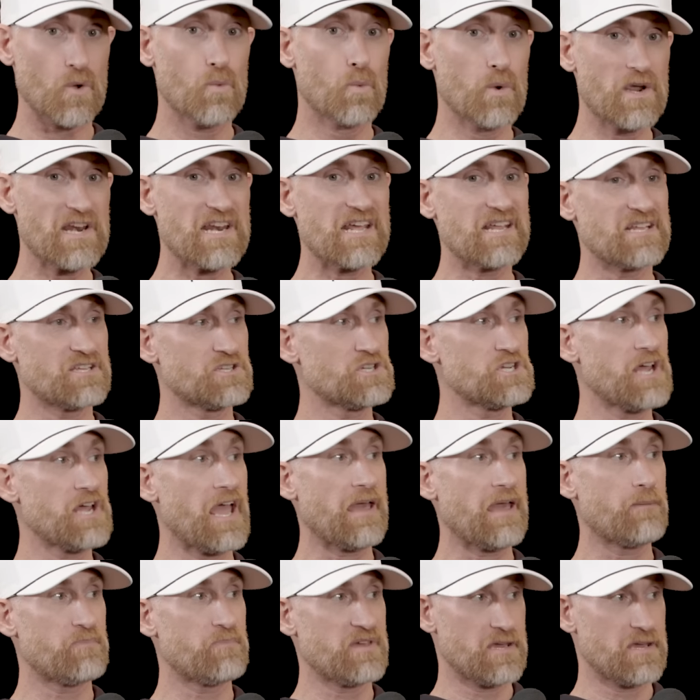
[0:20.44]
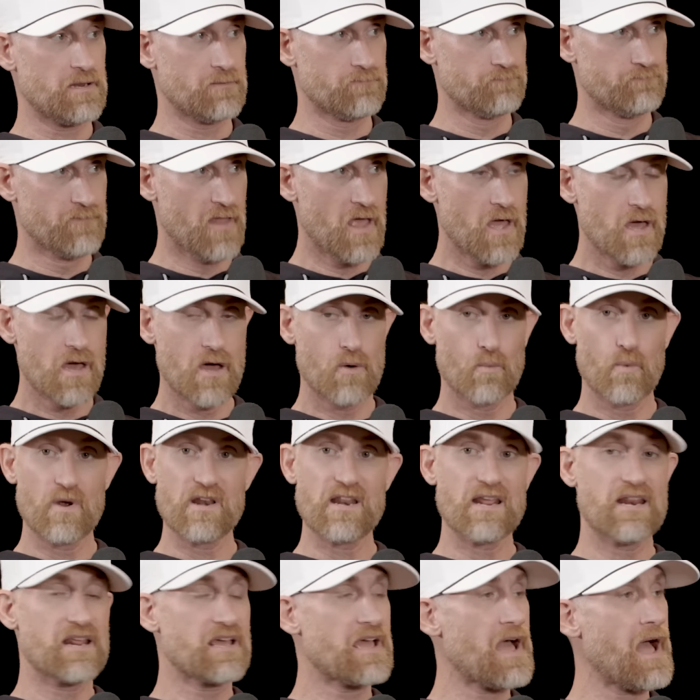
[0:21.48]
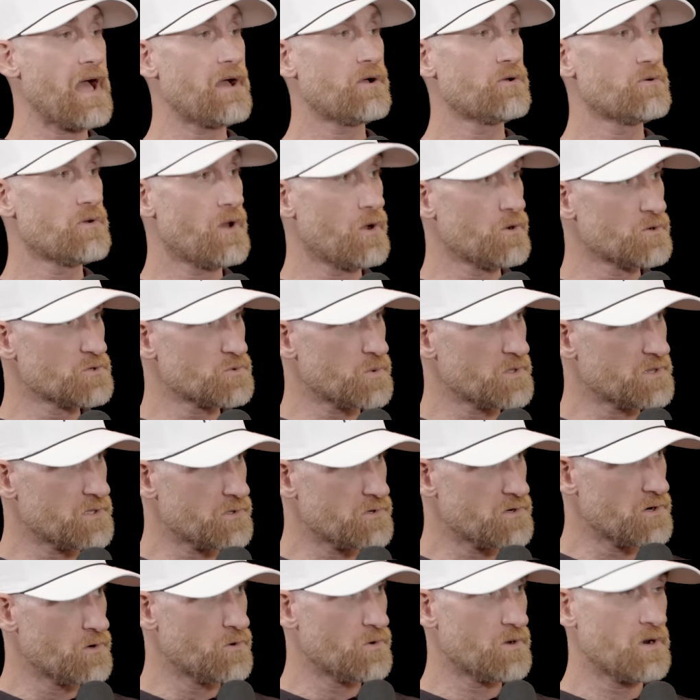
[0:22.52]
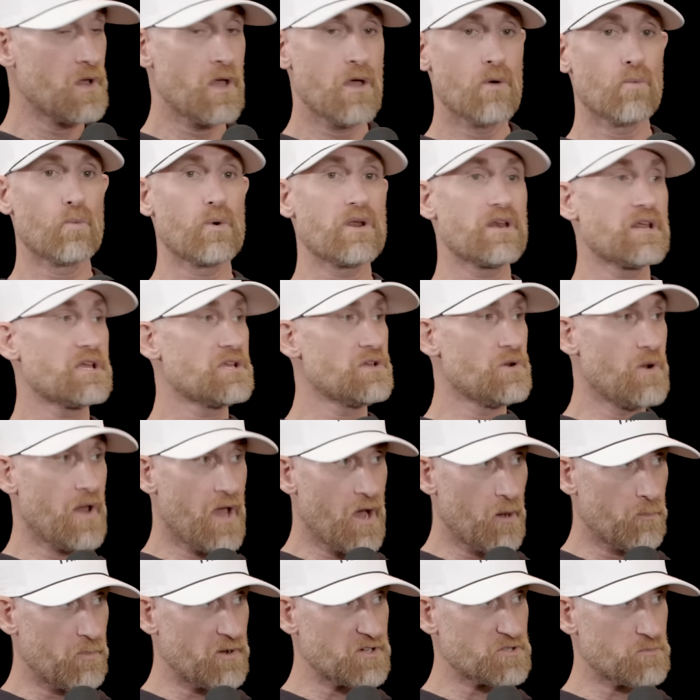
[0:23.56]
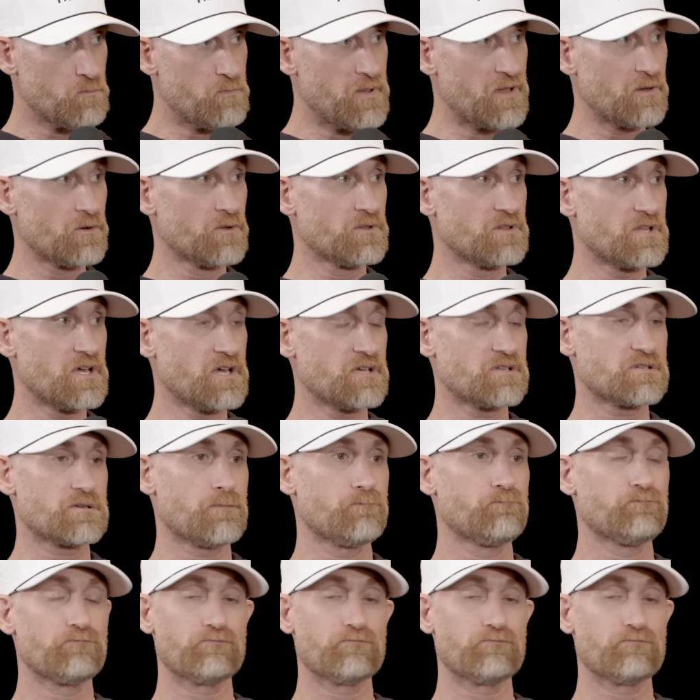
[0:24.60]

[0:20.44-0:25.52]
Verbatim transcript: We need a champion. We need a guy who knows what they're doing. We need you to help us build this."